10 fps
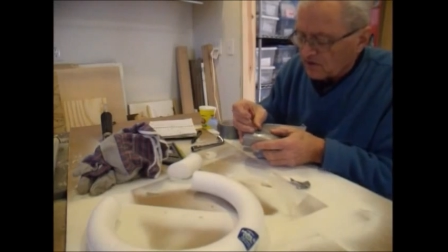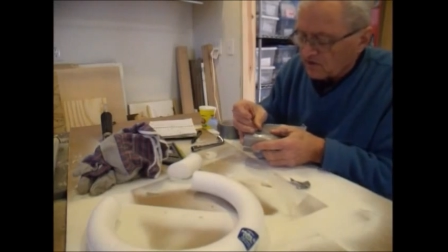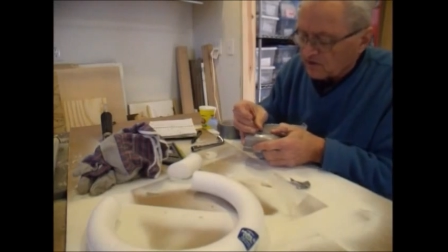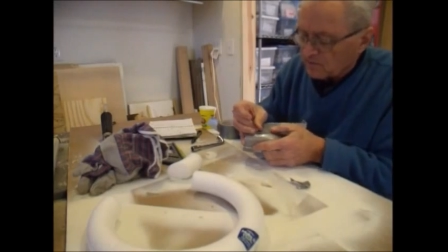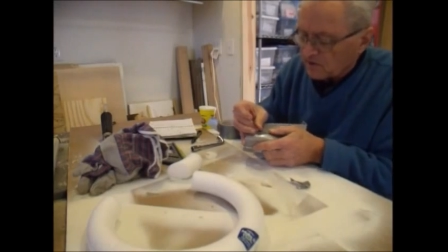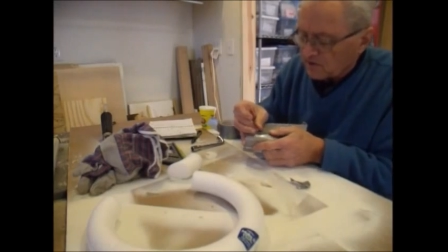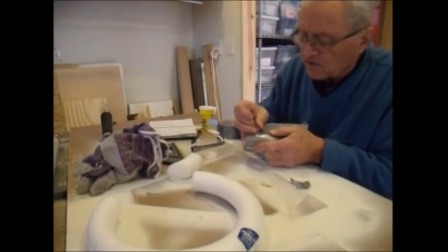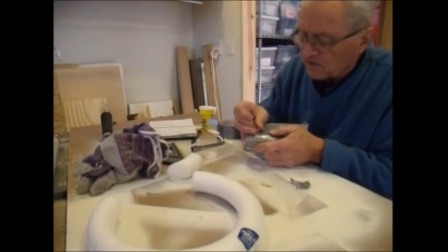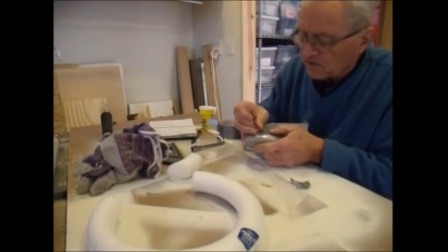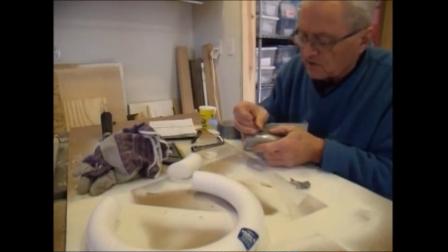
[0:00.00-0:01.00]
I'm going to be
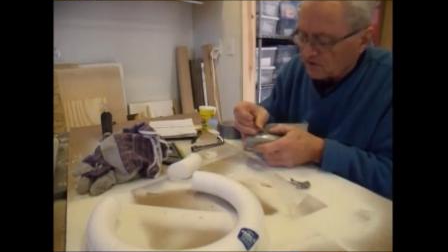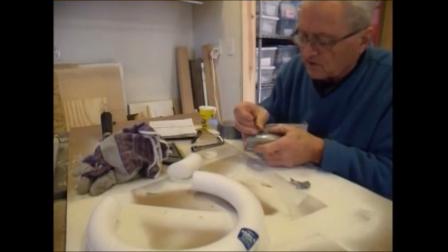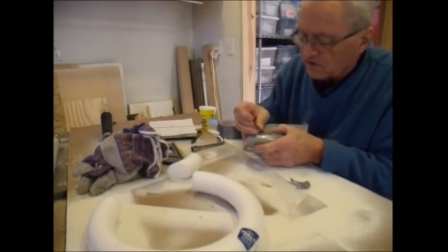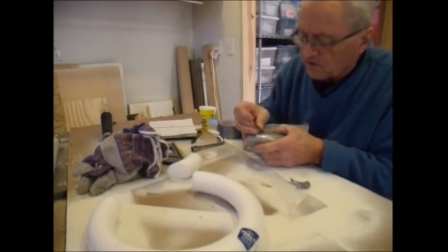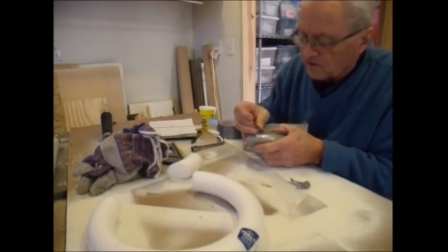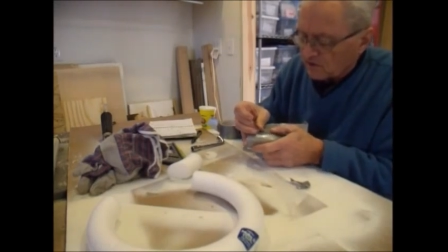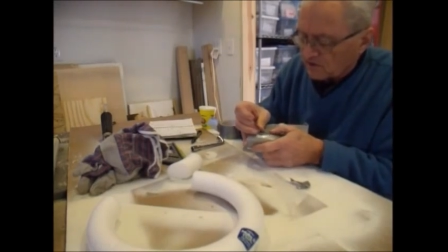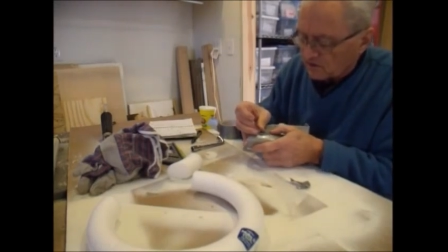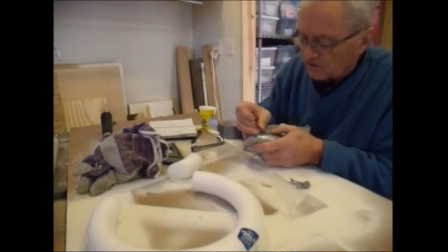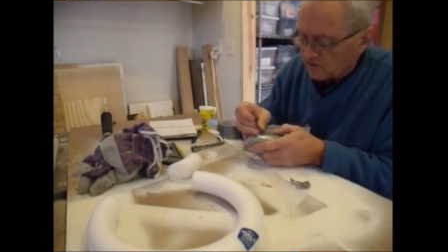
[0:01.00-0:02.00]

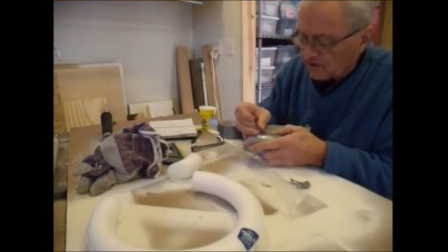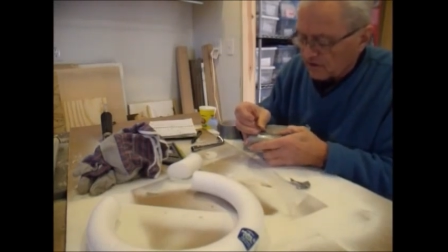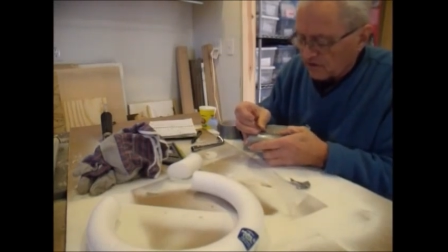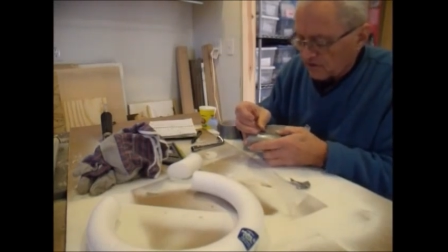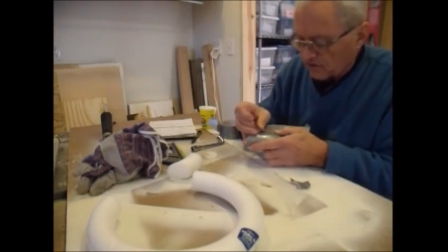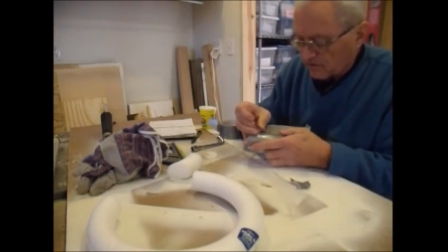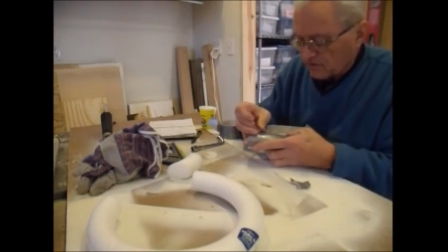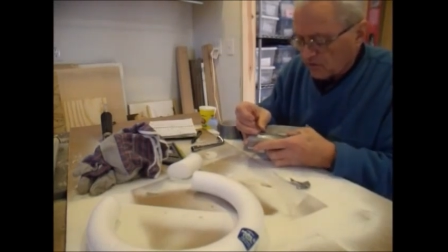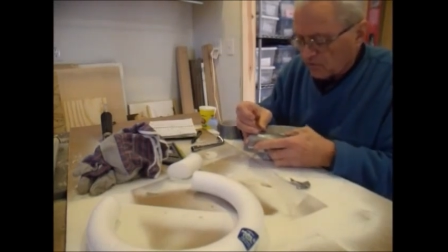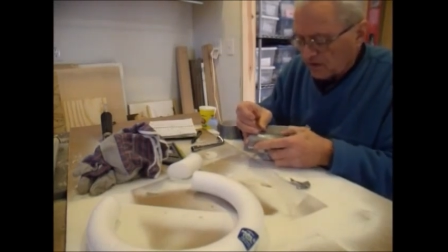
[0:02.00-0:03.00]
grinding all the
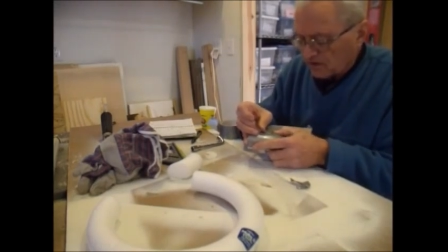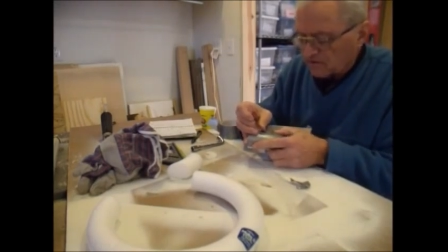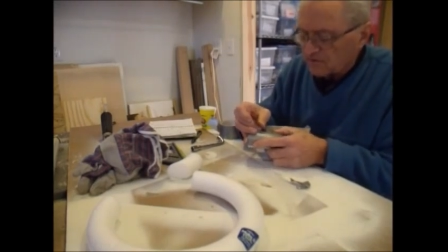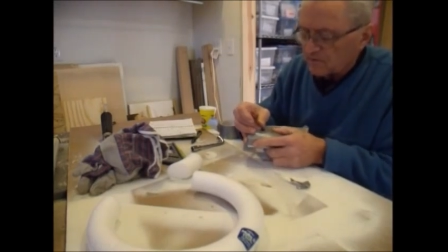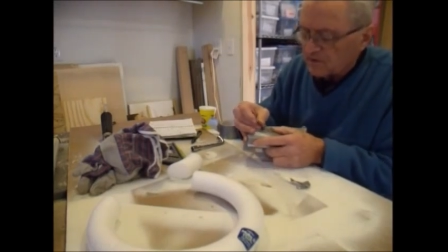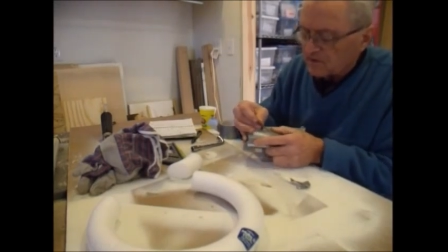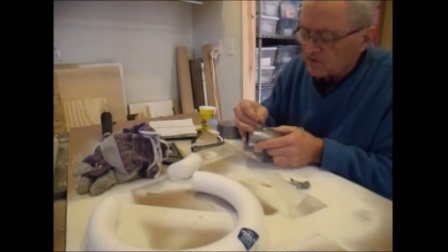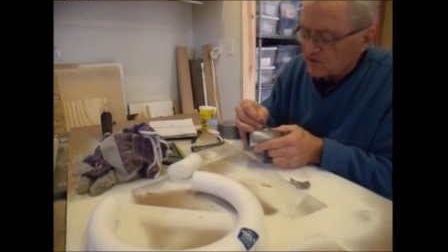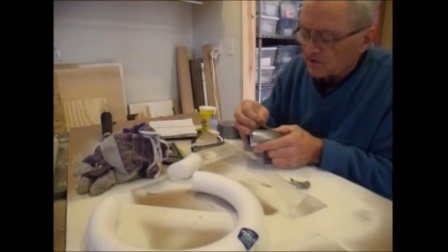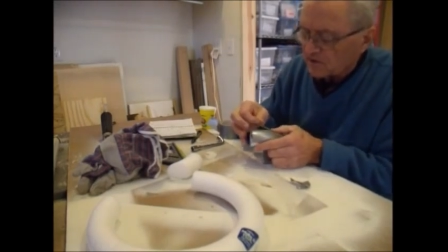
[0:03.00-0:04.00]
foam out from the
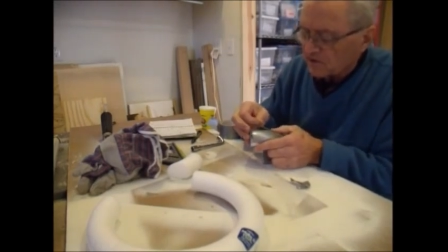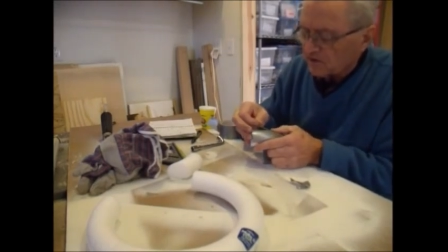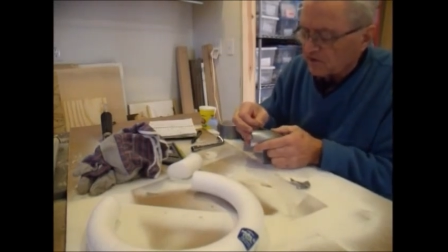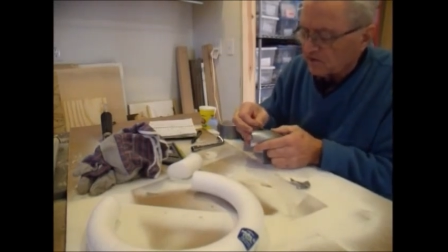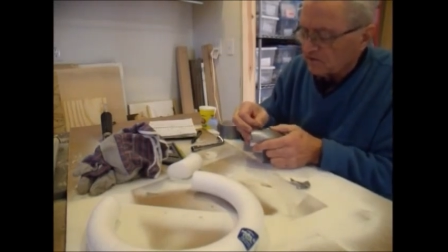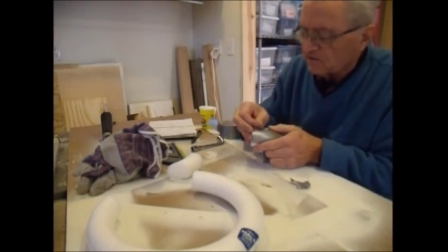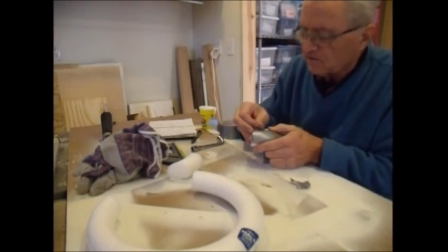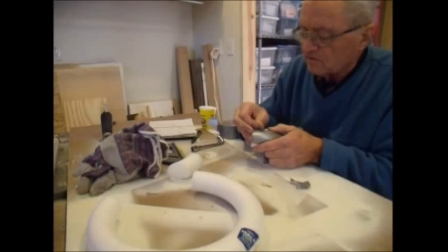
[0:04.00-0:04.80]
inside anyhow.